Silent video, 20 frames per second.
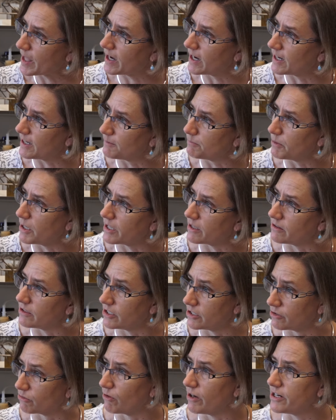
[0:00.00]
and
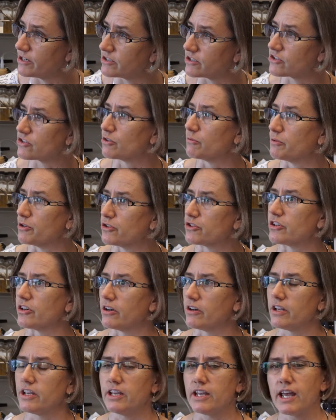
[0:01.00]
in the right
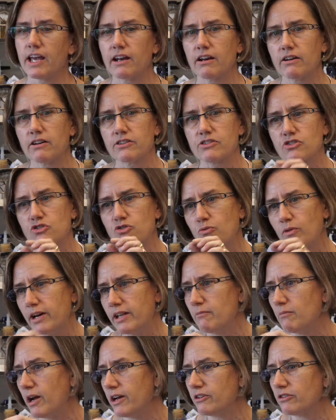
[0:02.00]
distribution. And he handed us
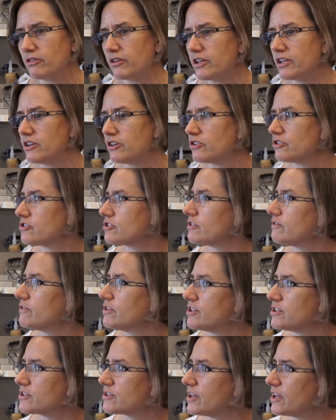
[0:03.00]
20 microliters of
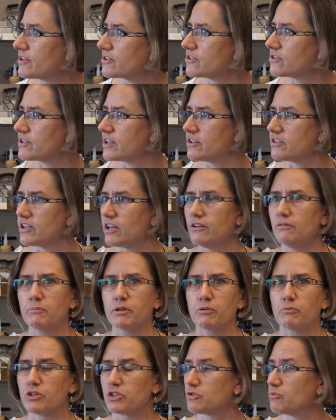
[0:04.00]
these things and said, tell
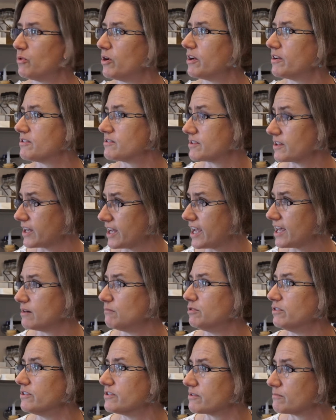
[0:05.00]
me which one is the
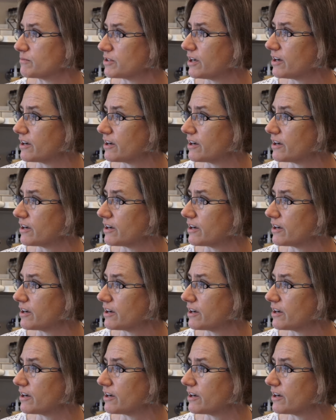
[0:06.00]
cannibalism